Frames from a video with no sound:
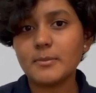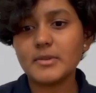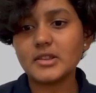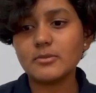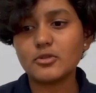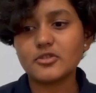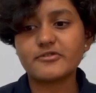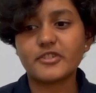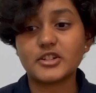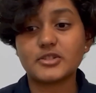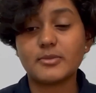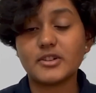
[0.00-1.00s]
the most
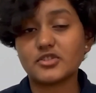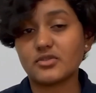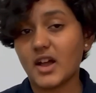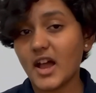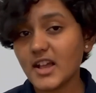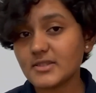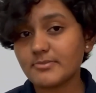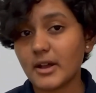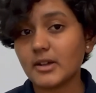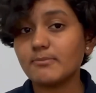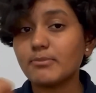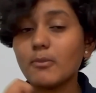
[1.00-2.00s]
fundamental
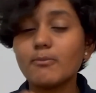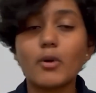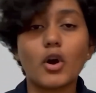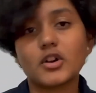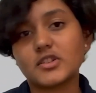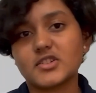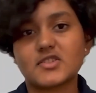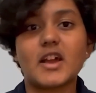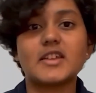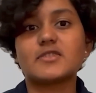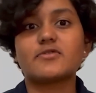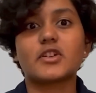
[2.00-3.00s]
aspect bombarded the
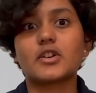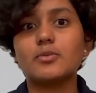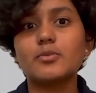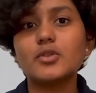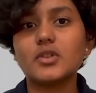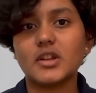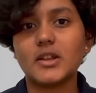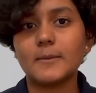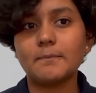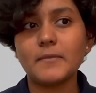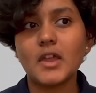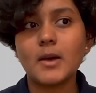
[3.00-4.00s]
scientific community.
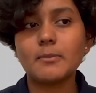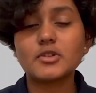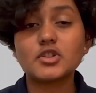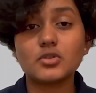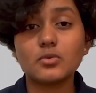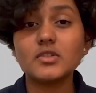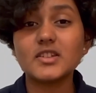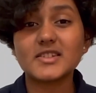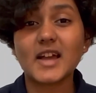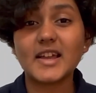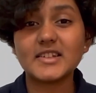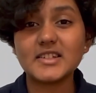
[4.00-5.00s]
But soon this
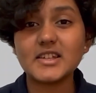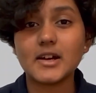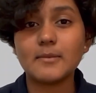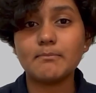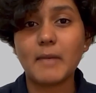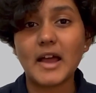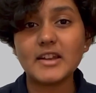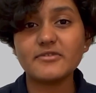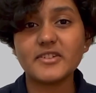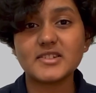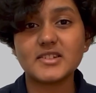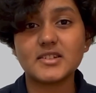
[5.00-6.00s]
idea
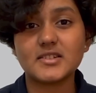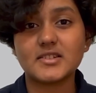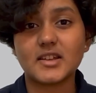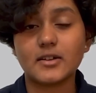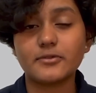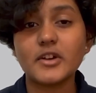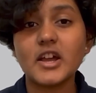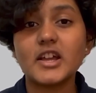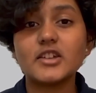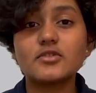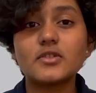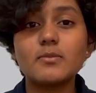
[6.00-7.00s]
manifested itself
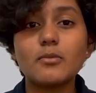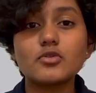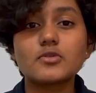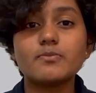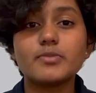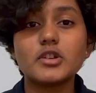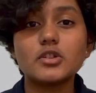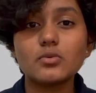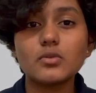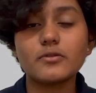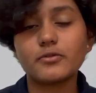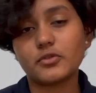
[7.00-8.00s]
into the most
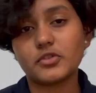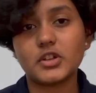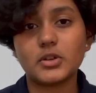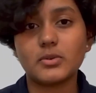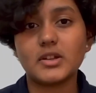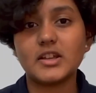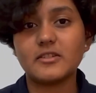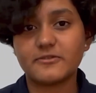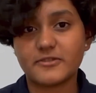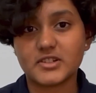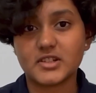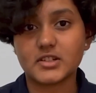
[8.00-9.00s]
beautiful theory in
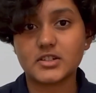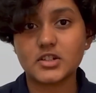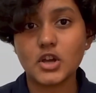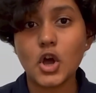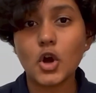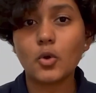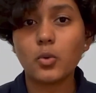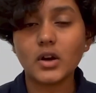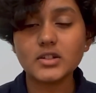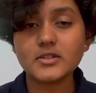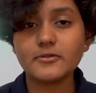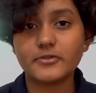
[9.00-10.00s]
physics.
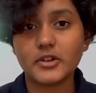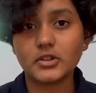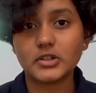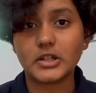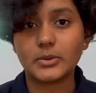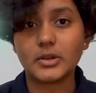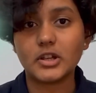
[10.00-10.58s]
Quantum field theory,